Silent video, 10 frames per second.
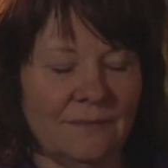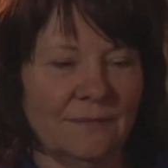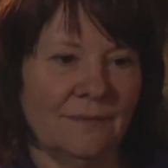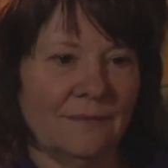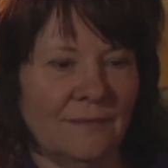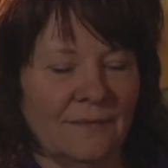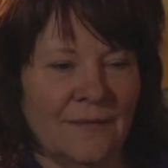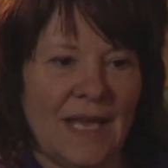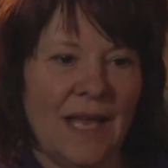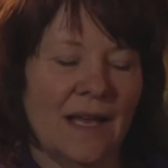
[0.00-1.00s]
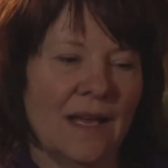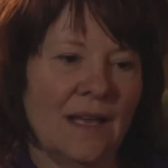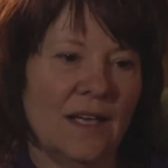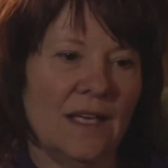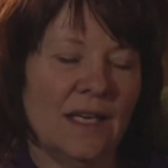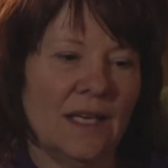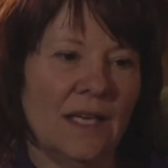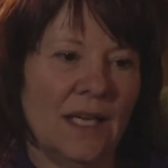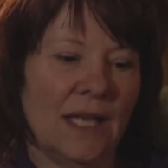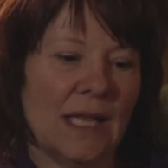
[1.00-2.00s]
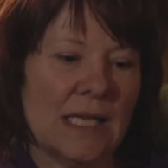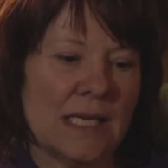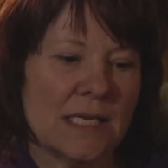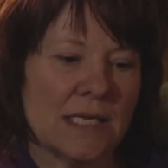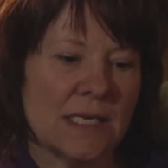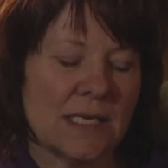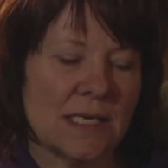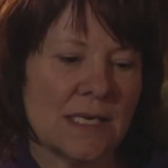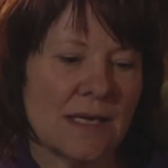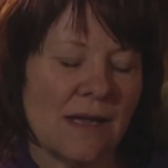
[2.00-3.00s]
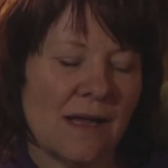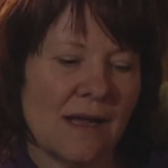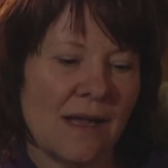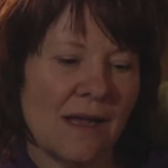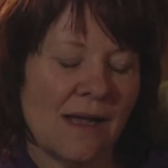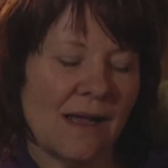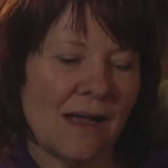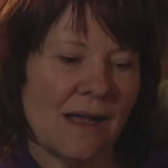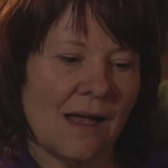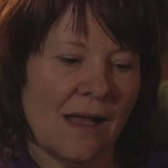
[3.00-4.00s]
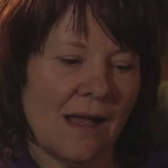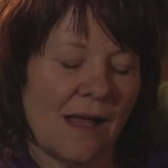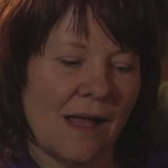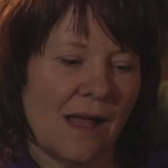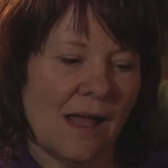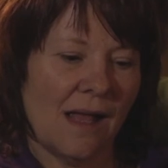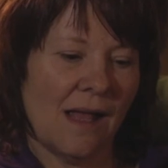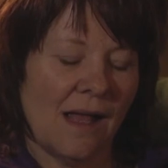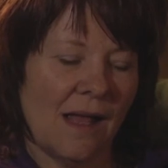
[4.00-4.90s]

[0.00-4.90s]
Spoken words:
This person isn't speaking.